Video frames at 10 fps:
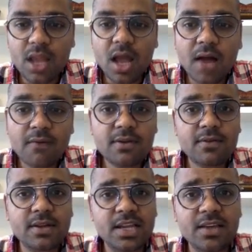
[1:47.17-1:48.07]
how will
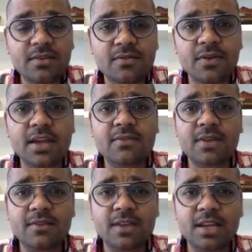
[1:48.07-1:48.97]
we live, where
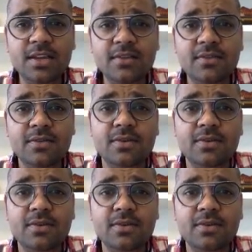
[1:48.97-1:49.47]
will we live,